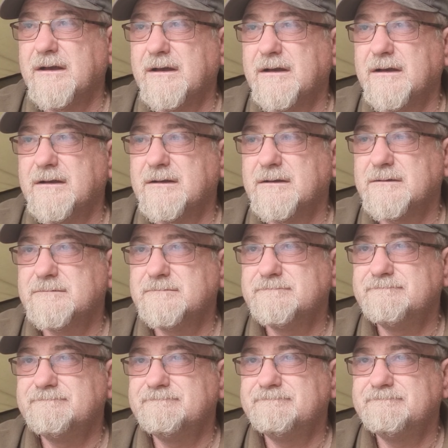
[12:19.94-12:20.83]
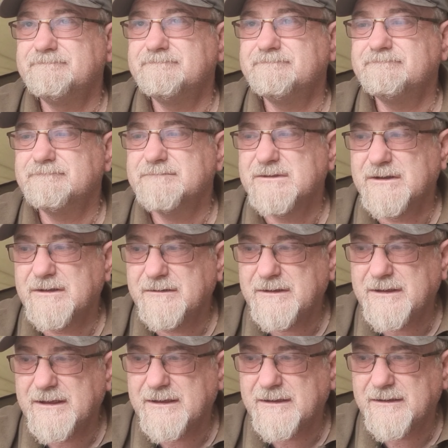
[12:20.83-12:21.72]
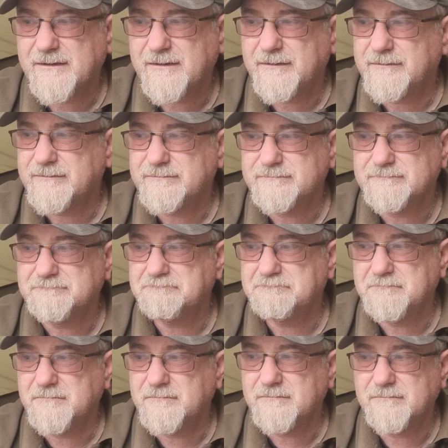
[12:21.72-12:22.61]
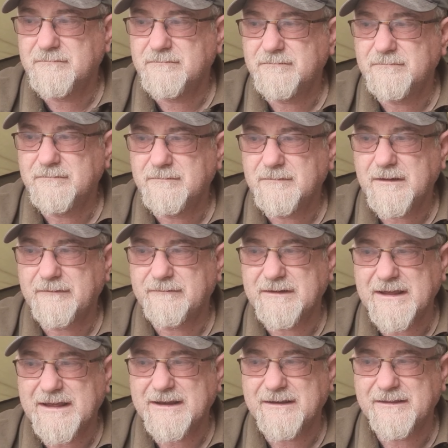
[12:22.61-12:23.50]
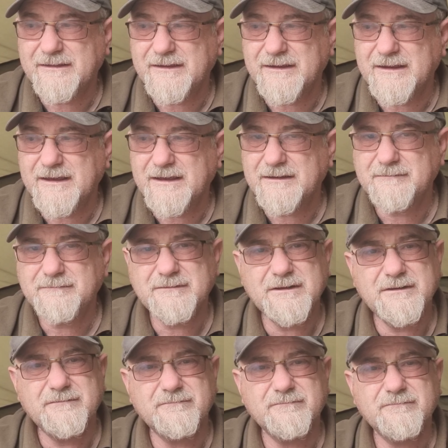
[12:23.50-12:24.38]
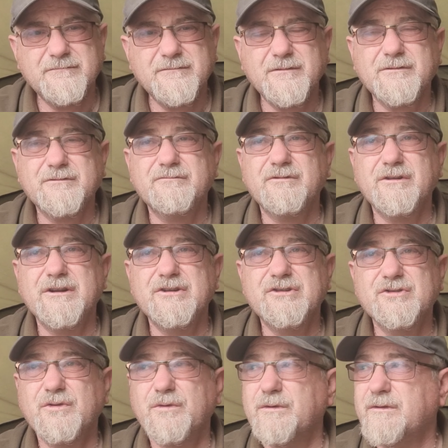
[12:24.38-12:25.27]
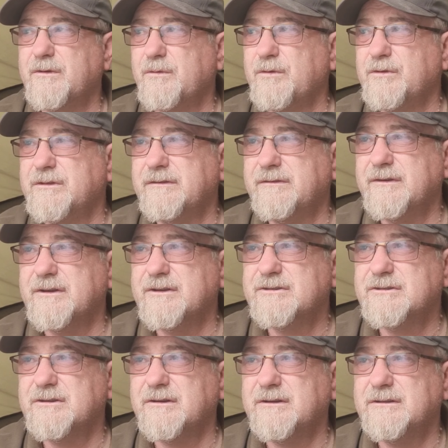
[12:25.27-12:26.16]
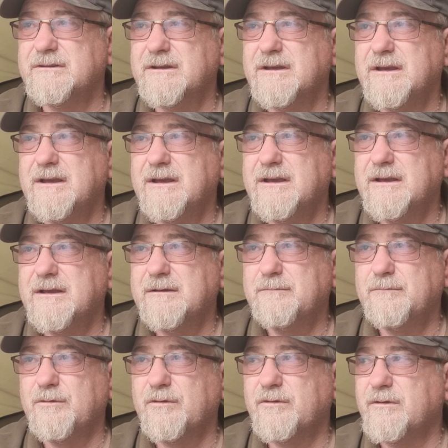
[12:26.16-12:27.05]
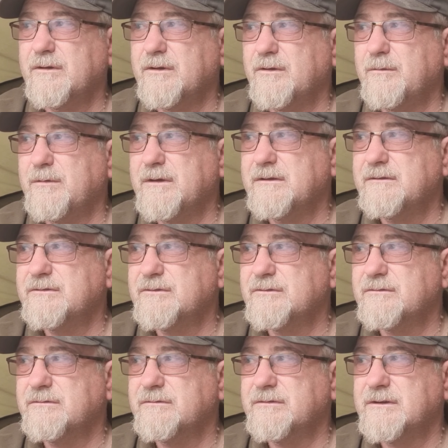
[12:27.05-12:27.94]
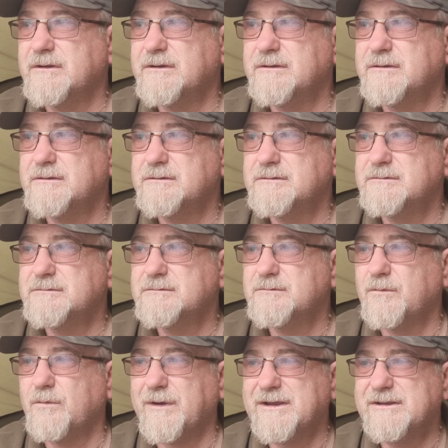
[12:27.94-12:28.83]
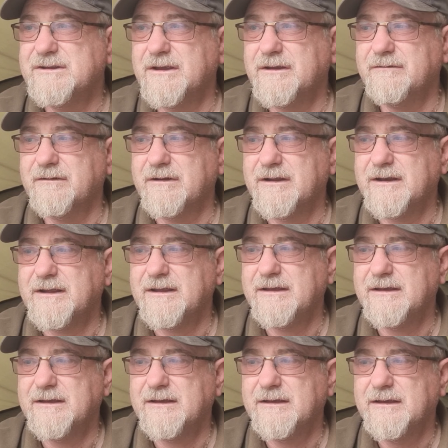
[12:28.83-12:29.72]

Um, but yeah, I haven't had anything yet. Didn't, I wasn't really sure that I would the first night, or a little bit of sort of uh, waiting, really.